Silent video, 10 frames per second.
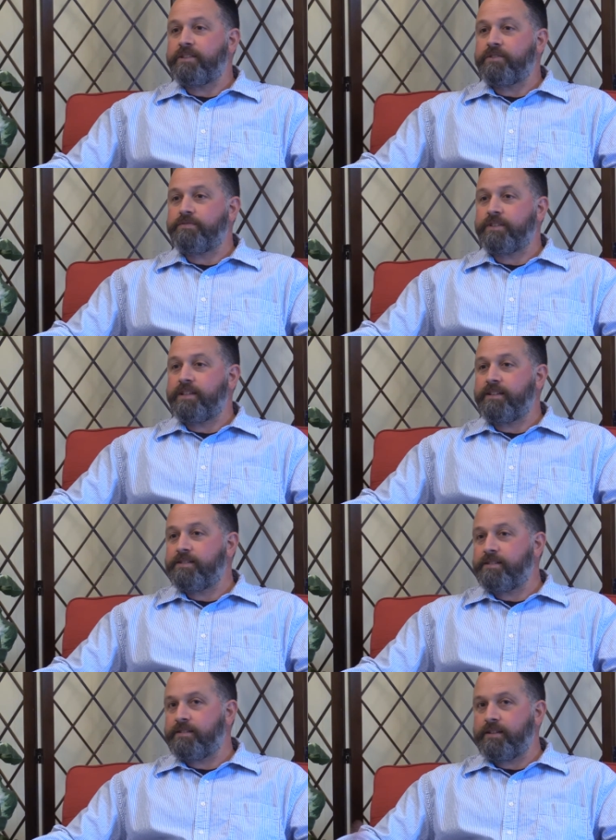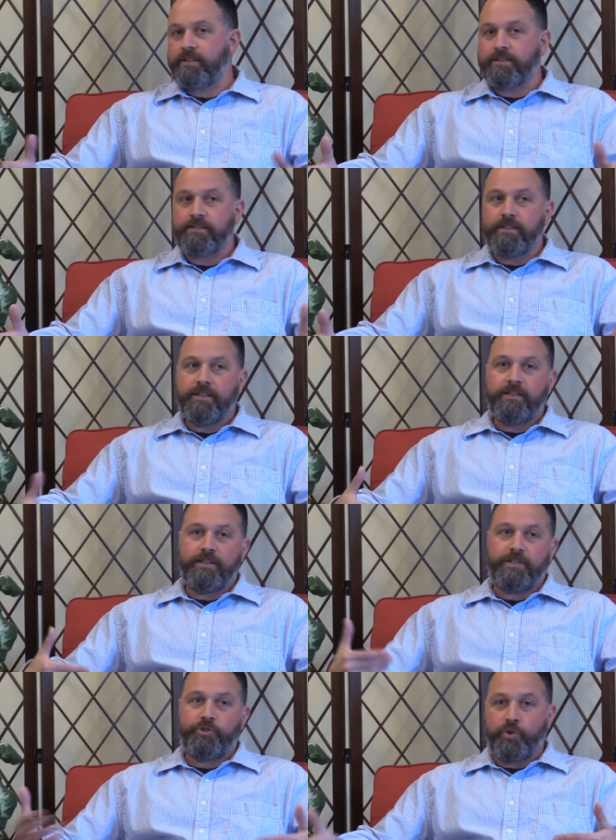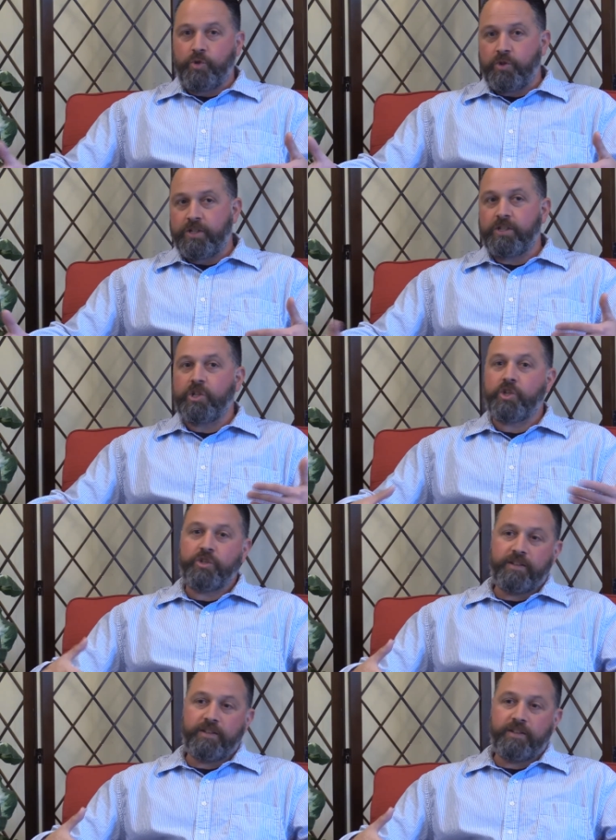for kids that they could enjoy, learn